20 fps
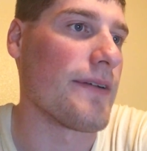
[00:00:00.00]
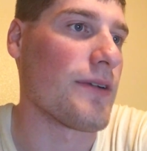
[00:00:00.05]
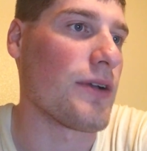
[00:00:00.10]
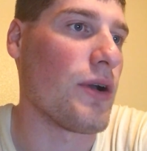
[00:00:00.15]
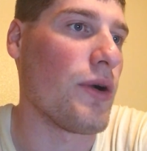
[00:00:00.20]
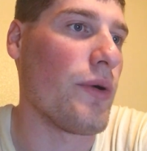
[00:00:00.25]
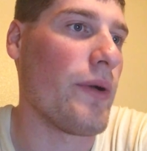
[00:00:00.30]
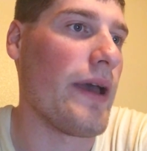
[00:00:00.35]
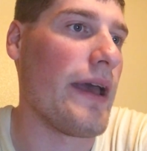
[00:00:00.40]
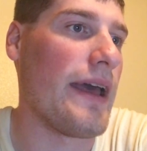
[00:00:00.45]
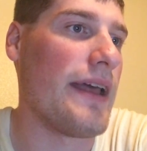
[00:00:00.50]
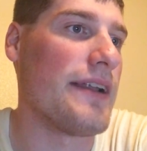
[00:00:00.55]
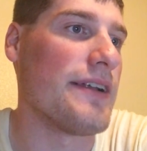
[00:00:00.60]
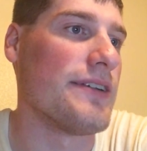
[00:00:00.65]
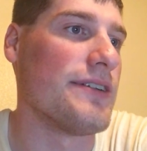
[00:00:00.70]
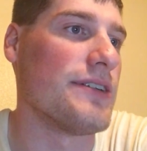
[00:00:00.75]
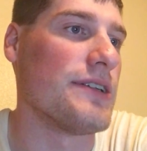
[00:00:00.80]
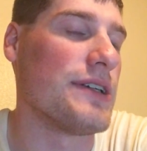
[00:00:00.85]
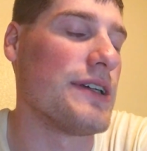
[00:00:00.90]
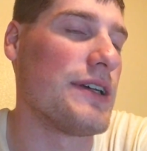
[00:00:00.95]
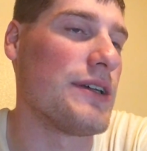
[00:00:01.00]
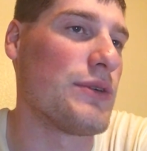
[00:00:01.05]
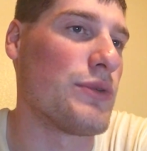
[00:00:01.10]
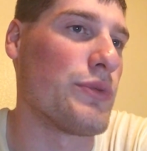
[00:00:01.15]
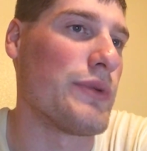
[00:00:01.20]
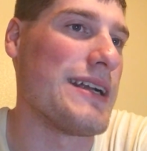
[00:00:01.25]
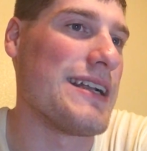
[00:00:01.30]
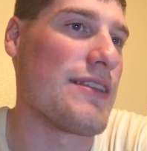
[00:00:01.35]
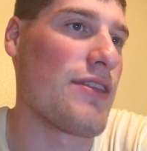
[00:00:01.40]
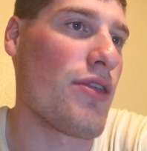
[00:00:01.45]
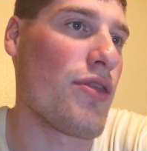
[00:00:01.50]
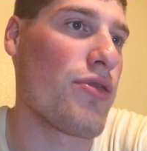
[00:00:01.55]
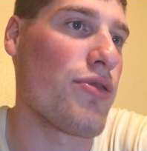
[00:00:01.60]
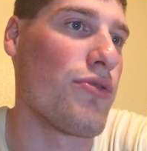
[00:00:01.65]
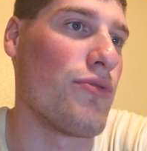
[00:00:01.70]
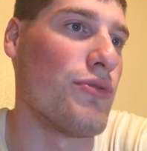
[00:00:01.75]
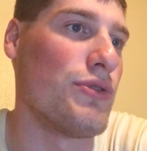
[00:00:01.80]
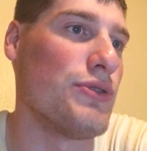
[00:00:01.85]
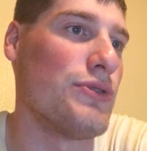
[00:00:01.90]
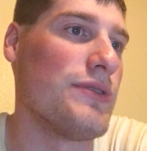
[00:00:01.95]
go ahead and read
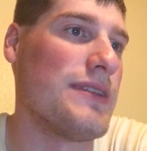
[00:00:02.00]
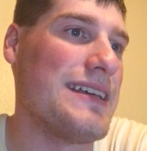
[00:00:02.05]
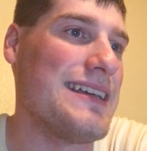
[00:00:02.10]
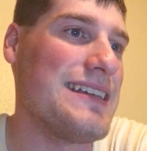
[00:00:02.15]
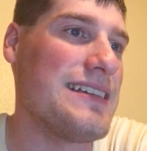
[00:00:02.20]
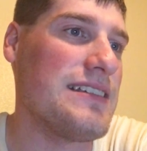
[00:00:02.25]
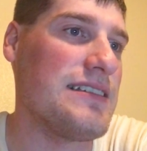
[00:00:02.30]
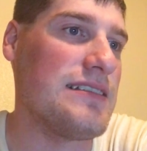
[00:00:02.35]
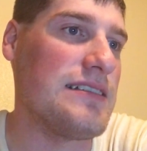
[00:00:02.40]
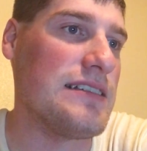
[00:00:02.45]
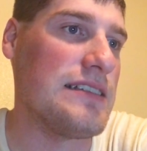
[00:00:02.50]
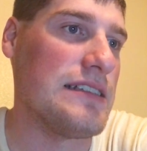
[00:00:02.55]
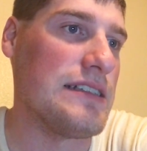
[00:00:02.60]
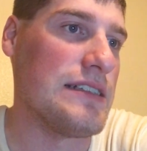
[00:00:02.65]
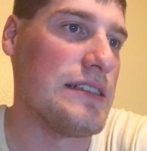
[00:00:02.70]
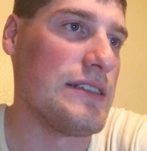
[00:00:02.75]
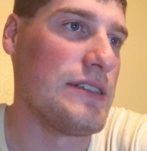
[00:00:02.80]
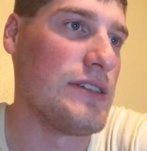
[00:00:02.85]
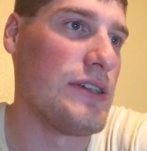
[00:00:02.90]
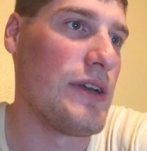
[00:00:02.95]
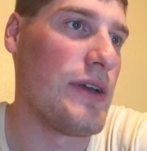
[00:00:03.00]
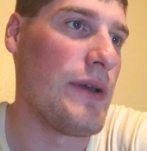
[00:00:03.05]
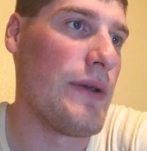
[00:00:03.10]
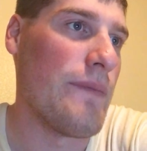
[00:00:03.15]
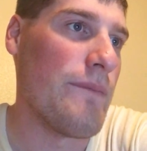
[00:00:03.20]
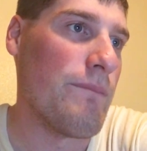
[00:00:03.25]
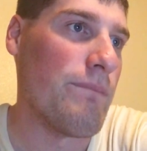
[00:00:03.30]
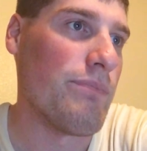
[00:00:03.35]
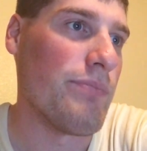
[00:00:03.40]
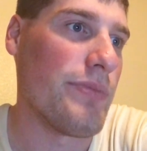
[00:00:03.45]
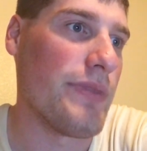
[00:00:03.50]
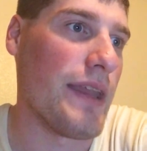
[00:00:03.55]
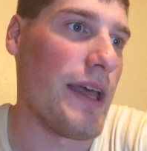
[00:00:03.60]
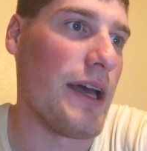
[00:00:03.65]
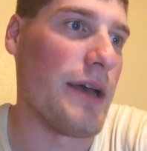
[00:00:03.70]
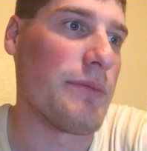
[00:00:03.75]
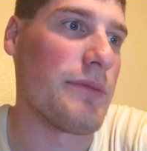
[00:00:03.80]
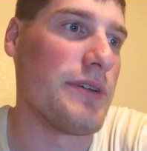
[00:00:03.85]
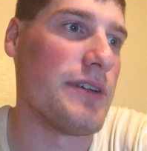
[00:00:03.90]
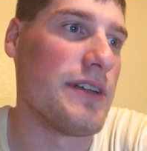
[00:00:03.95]
through this.
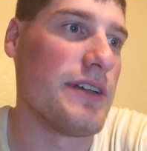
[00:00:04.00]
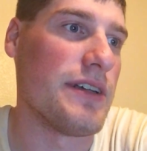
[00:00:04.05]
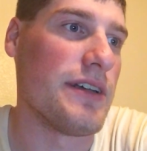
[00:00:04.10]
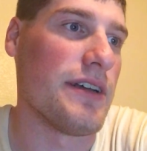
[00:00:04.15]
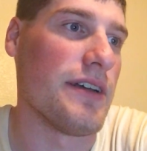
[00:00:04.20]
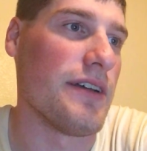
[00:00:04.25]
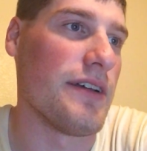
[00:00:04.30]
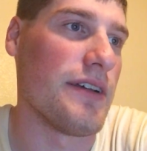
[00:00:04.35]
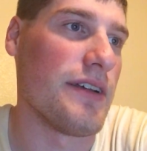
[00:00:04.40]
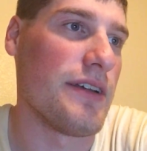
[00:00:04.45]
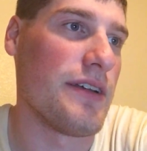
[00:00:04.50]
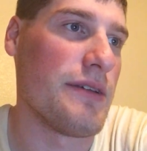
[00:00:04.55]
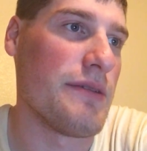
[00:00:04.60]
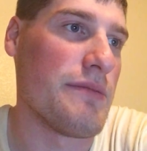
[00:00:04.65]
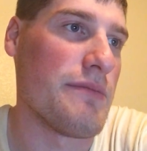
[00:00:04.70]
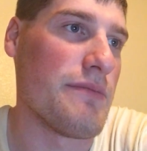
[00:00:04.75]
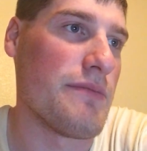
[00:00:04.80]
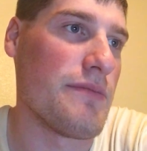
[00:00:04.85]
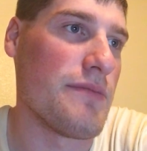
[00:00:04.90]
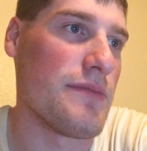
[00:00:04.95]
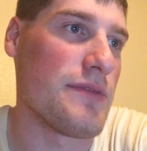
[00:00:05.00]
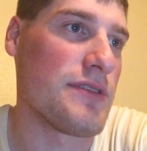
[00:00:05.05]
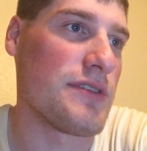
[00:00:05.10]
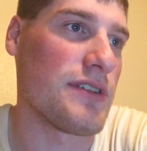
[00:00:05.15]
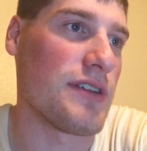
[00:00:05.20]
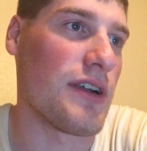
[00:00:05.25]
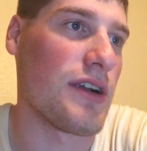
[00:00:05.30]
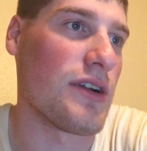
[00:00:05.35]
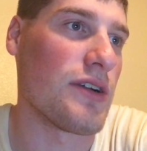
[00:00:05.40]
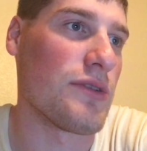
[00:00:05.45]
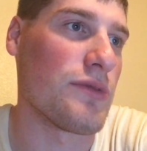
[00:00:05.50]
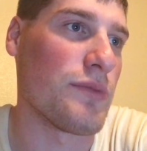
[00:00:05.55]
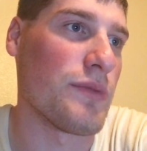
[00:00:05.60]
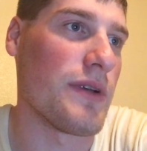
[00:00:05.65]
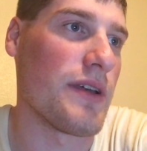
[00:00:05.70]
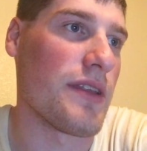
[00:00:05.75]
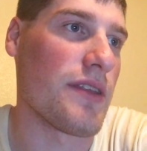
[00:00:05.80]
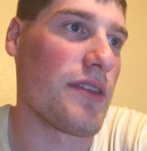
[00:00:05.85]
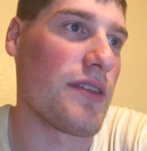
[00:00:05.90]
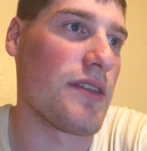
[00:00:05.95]
I'm gonna start
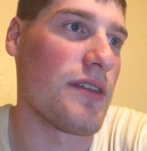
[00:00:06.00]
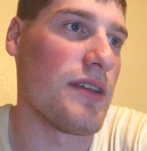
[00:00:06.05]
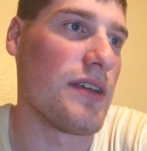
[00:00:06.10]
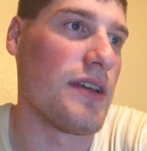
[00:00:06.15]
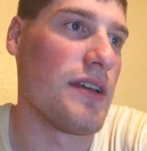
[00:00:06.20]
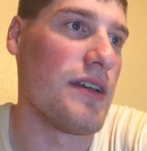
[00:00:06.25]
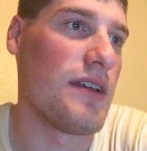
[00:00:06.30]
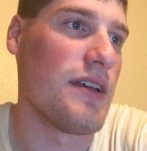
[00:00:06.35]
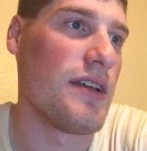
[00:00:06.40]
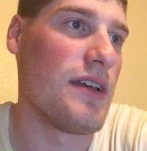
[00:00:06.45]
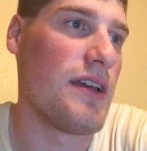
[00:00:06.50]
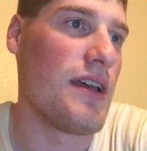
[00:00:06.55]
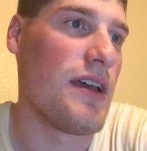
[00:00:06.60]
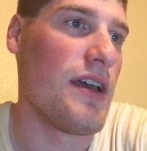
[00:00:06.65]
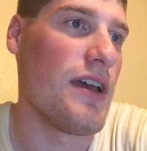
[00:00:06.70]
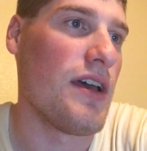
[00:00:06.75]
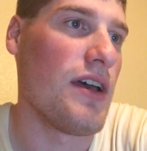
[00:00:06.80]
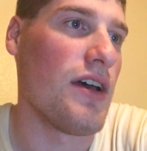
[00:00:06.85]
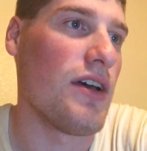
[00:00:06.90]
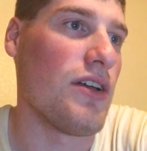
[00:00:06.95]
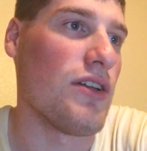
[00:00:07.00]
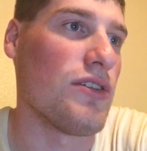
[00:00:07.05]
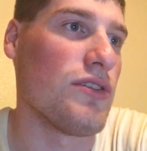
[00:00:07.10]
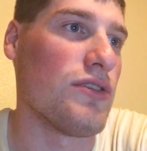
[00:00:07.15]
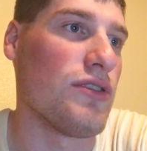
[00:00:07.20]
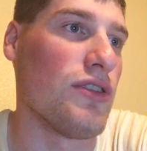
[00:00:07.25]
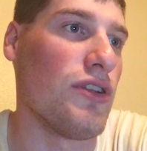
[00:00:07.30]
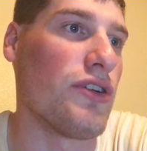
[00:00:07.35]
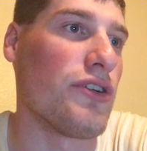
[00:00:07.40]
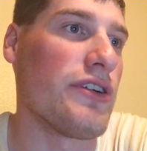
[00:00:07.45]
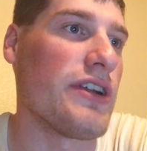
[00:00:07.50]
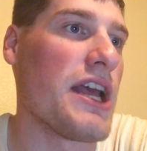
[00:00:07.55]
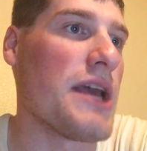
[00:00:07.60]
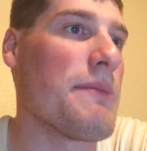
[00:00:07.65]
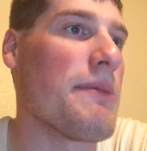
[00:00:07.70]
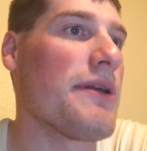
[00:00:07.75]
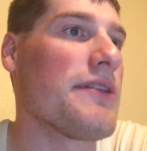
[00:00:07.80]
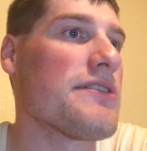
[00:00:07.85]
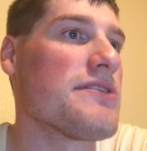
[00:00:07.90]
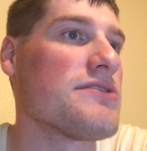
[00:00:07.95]
with learning
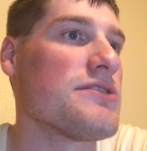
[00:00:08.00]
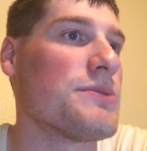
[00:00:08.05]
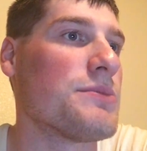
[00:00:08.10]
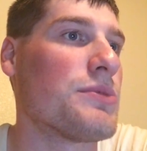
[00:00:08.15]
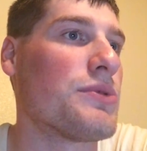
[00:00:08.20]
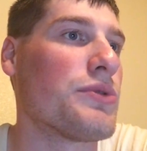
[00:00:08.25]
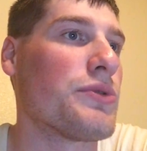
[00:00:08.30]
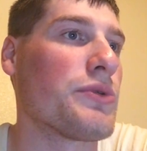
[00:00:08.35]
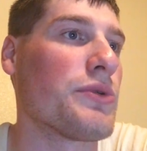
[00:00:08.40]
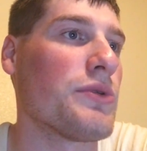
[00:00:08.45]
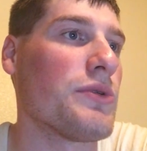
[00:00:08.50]
about the super